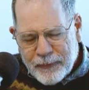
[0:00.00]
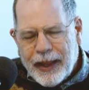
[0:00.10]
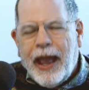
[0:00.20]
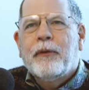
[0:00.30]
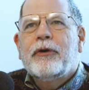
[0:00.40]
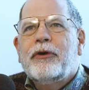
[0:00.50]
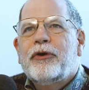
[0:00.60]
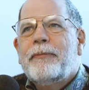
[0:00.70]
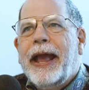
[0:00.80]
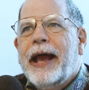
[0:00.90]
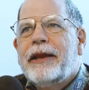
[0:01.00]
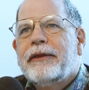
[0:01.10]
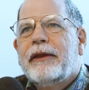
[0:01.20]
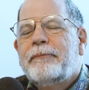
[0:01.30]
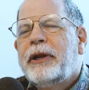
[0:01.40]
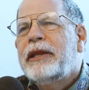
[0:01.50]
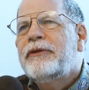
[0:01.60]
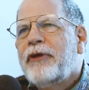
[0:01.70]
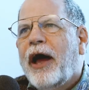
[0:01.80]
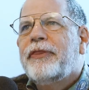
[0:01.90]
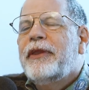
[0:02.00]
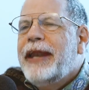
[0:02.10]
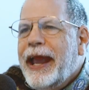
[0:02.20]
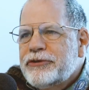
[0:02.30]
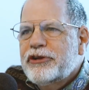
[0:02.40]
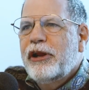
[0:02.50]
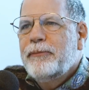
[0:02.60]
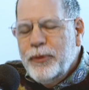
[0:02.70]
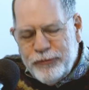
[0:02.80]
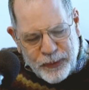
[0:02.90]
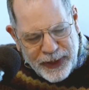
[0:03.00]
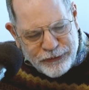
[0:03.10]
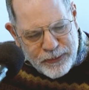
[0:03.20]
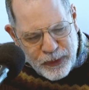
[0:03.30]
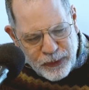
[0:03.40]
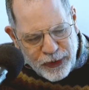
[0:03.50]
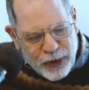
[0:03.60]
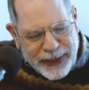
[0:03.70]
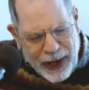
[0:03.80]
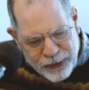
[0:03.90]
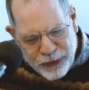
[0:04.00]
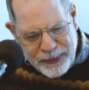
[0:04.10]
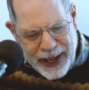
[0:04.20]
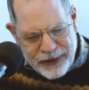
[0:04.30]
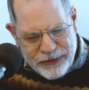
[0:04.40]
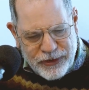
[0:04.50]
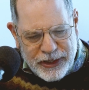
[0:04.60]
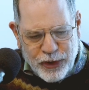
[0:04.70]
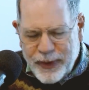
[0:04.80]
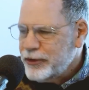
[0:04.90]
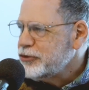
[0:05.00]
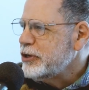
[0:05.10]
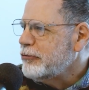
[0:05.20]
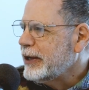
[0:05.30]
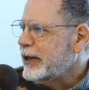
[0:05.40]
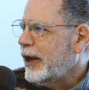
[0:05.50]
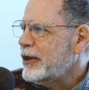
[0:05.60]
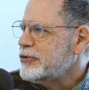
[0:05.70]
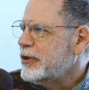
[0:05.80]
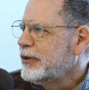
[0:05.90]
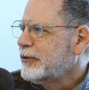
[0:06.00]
How good or bad, putting aside the national moves away from nuclear, but how good or bad is EU energy regulation?